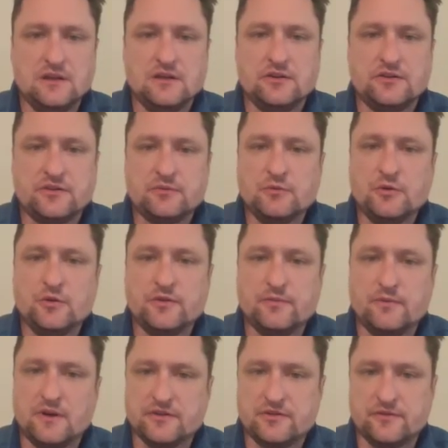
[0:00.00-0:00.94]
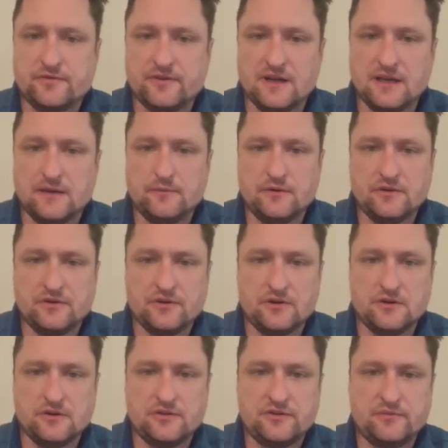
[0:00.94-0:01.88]
Smooth muscle fibers
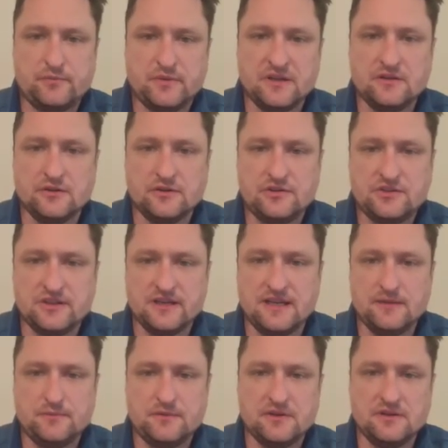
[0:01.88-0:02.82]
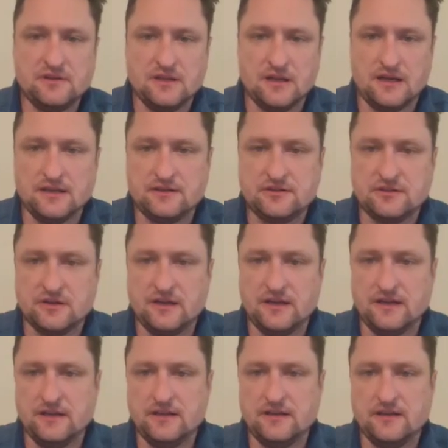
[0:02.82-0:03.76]
are spindle-shaped,
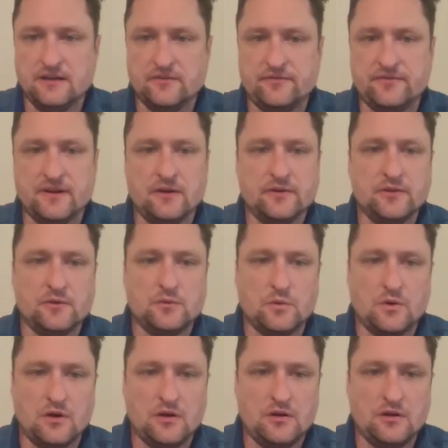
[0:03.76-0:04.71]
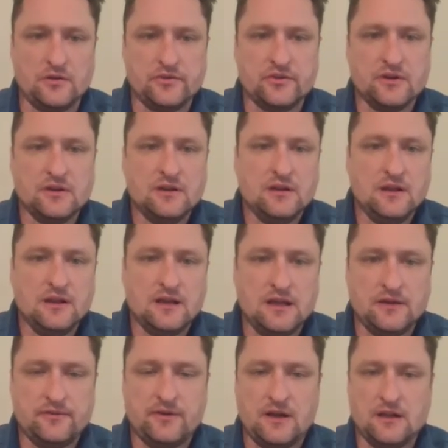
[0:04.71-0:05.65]
non-striated, and found in the walls
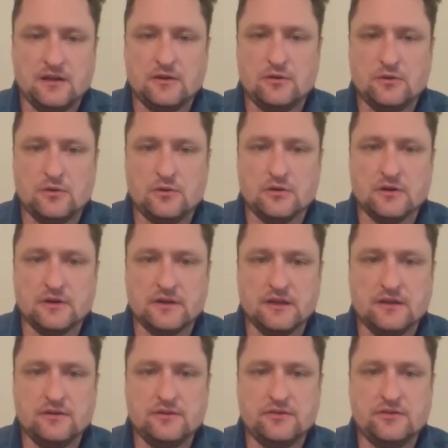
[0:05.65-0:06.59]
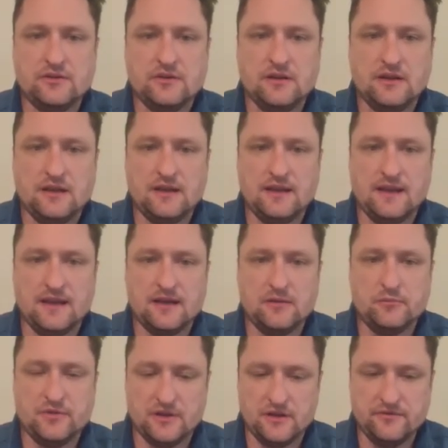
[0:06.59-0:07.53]
of hollow organs
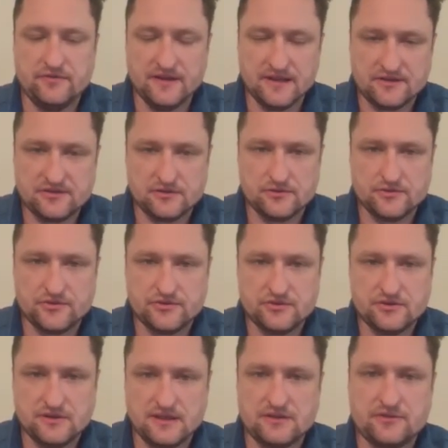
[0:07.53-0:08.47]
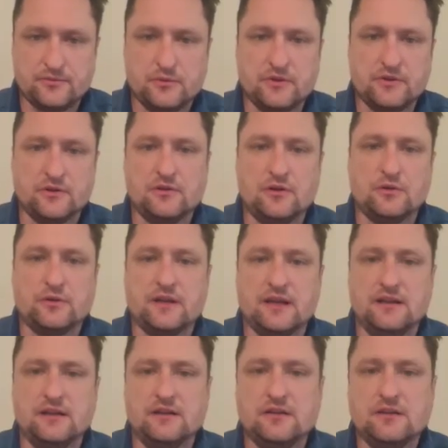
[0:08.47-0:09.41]
and blood vessels. That's where they're
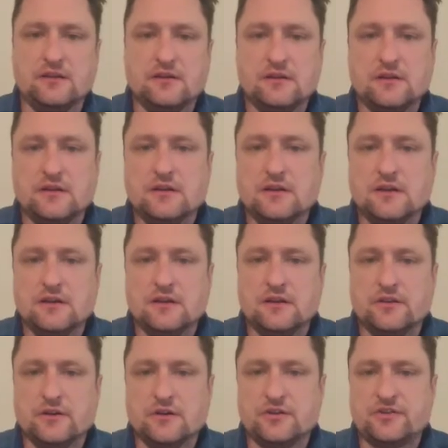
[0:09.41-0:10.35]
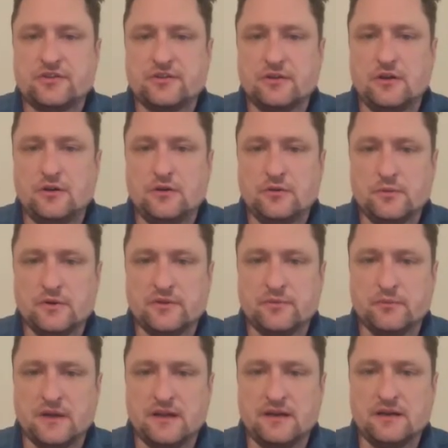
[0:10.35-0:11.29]
located. Their slow,
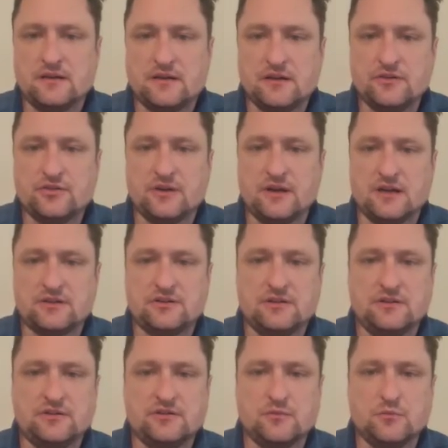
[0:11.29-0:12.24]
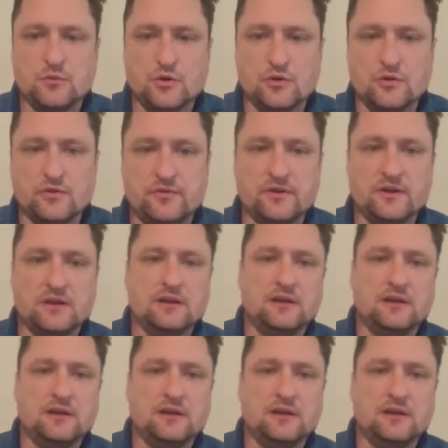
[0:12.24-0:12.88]
rhythmic contractions move